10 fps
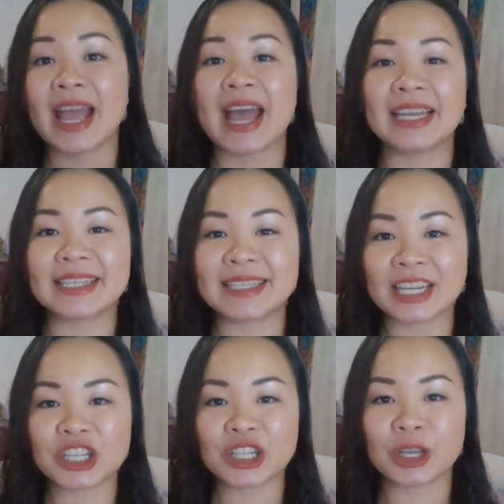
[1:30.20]
and
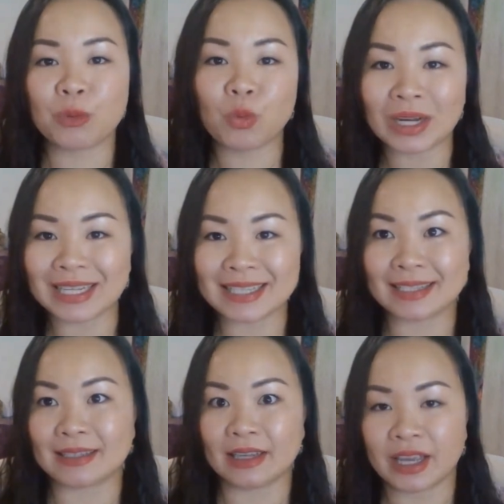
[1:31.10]
essentially what
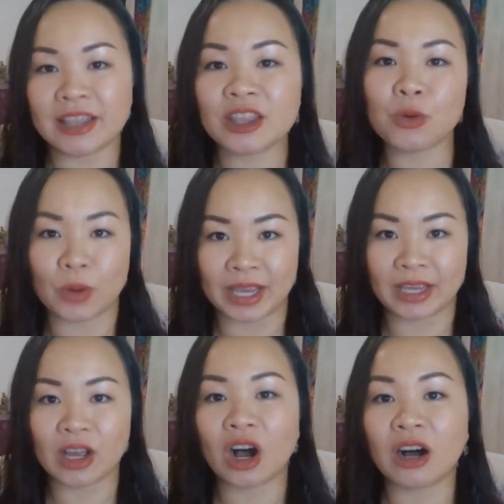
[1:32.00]
is in the
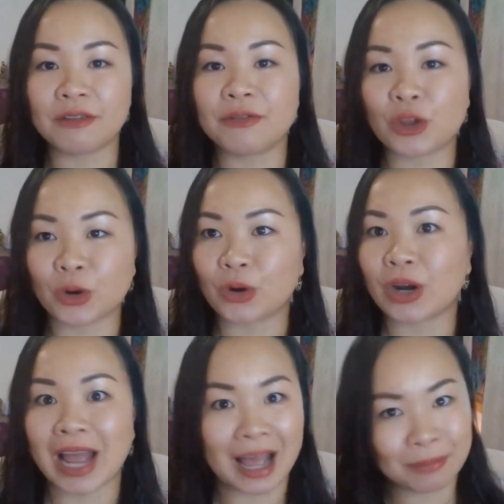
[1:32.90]
way of their
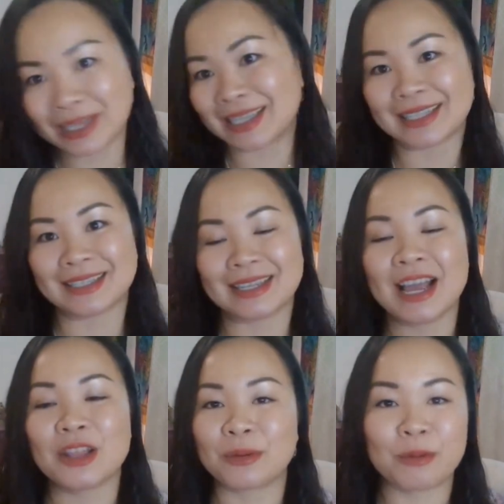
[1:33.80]
happiness,
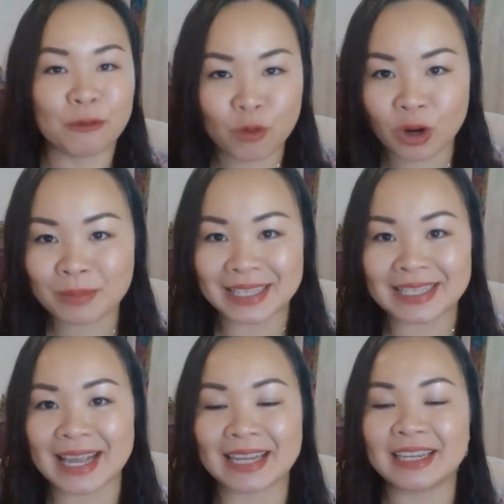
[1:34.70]
their
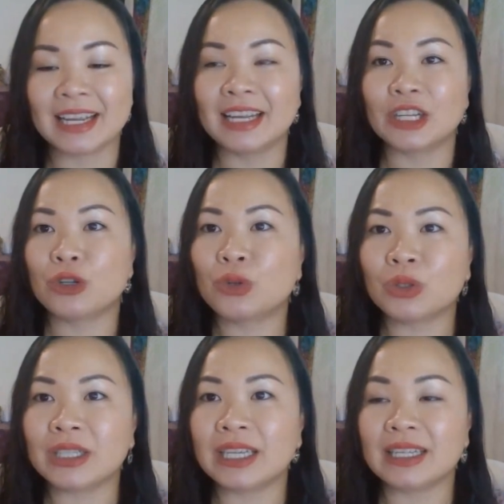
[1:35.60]
performance, and
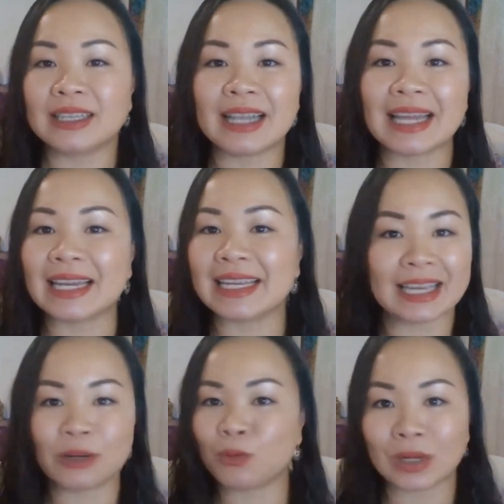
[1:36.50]
truly letting
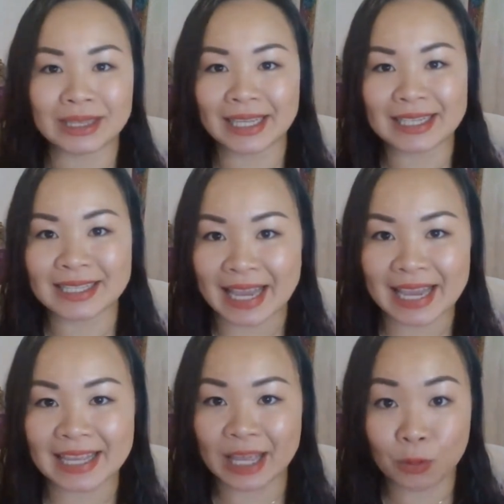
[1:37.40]
in what they
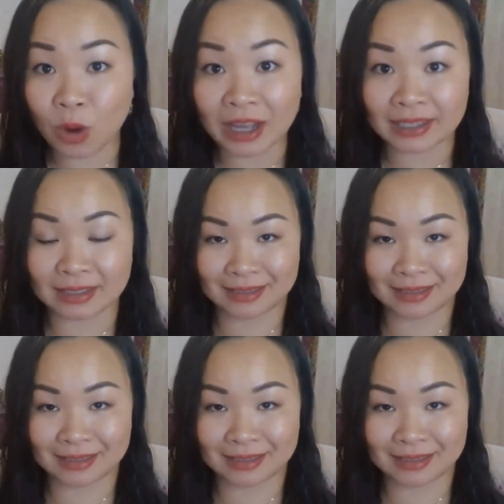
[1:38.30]
say they want.